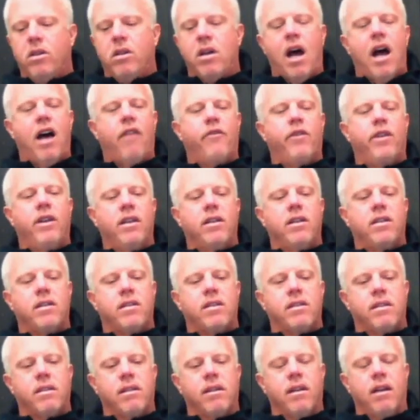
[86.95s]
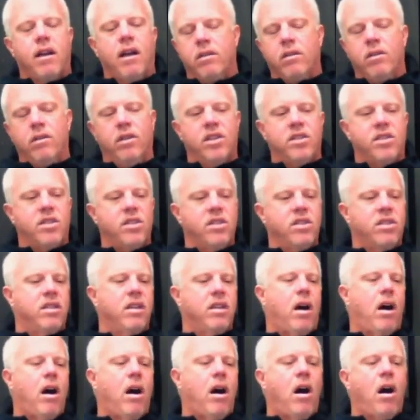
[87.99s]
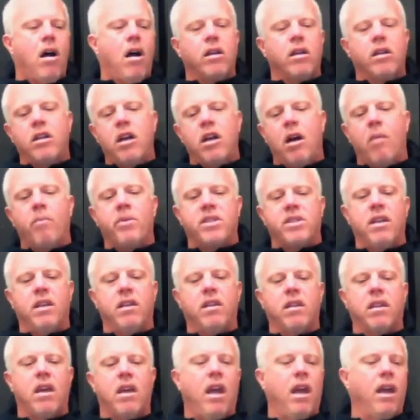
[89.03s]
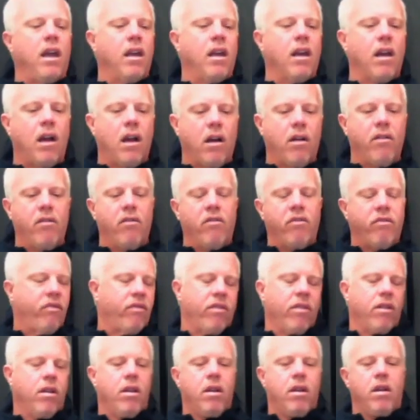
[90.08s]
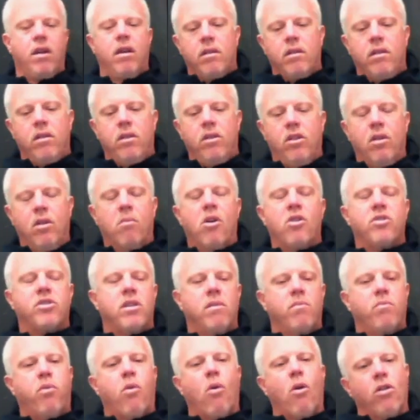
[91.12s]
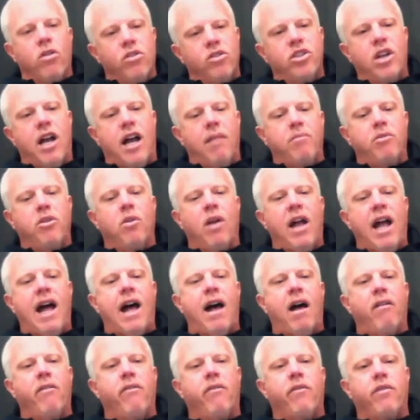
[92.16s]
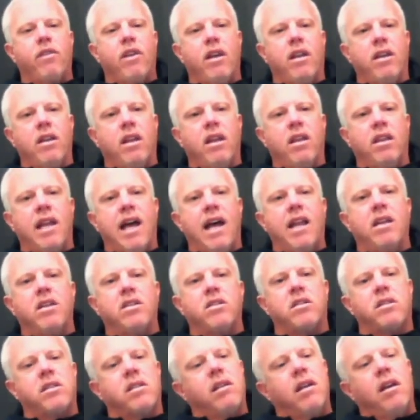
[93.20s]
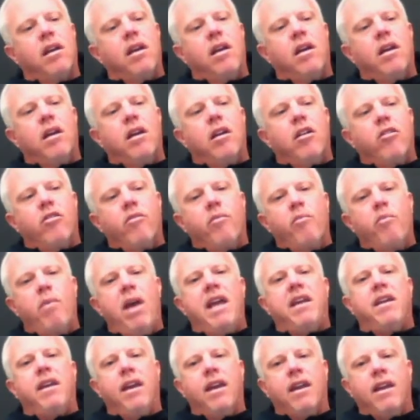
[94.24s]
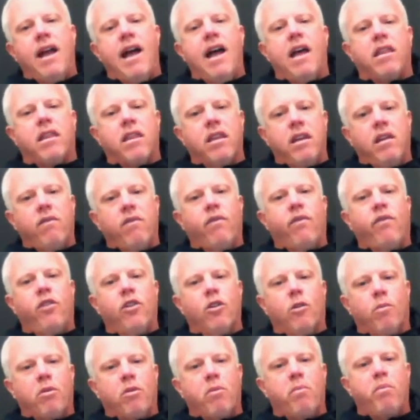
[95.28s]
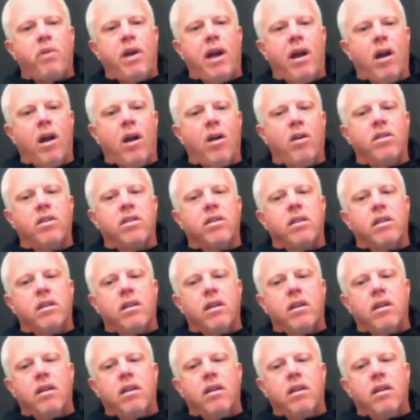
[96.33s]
Confidence, this is the all-encompassing thing of the most important job you have, and that is making an athlete feel prepared